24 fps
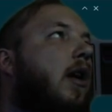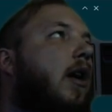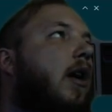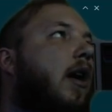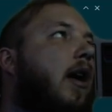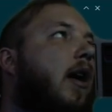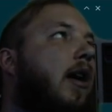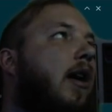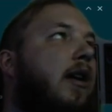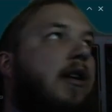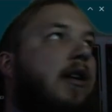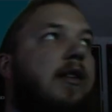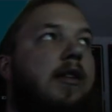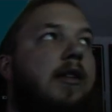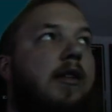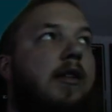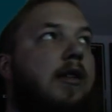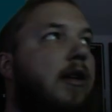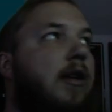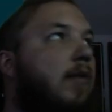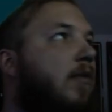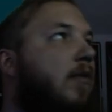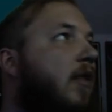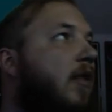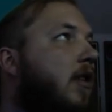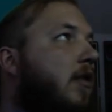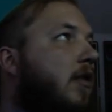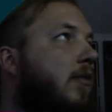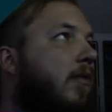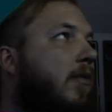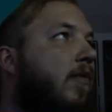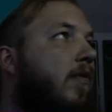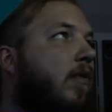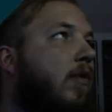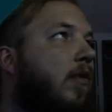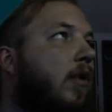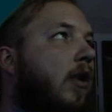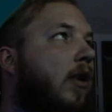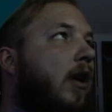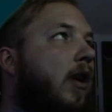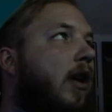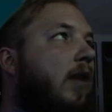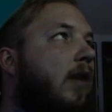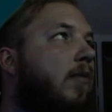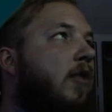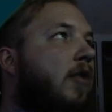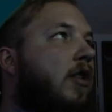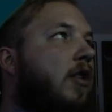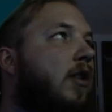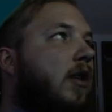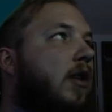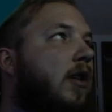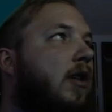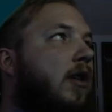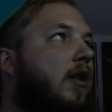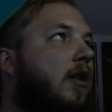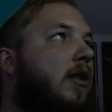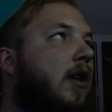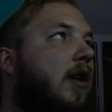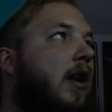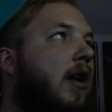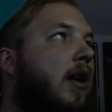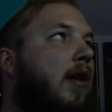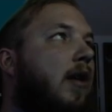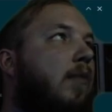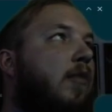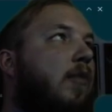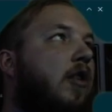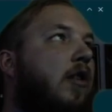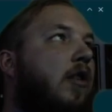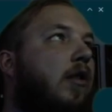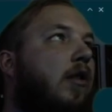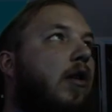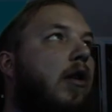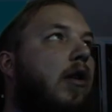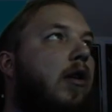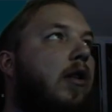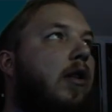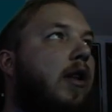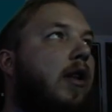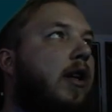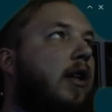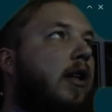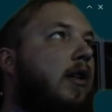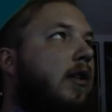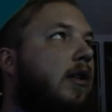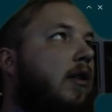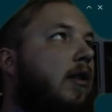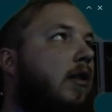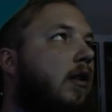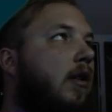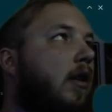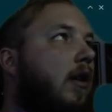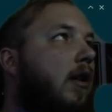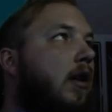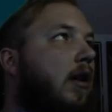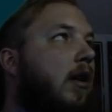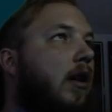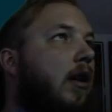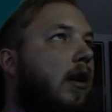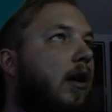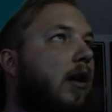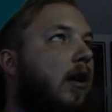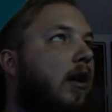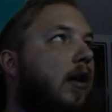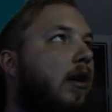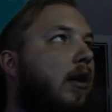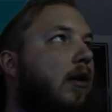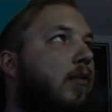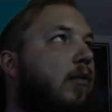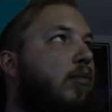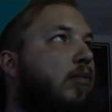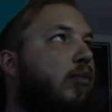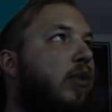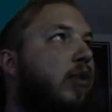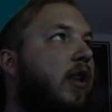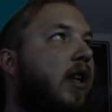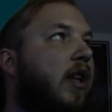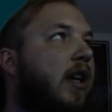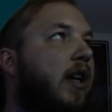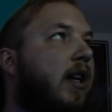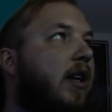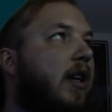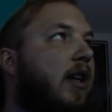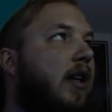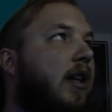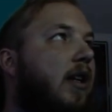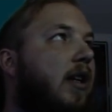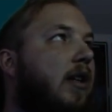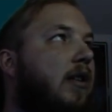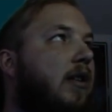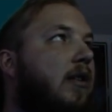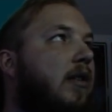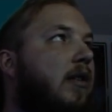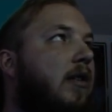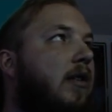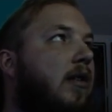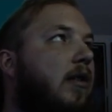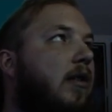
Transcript: And it's the same thing as before, images, and I'm gonna call it planets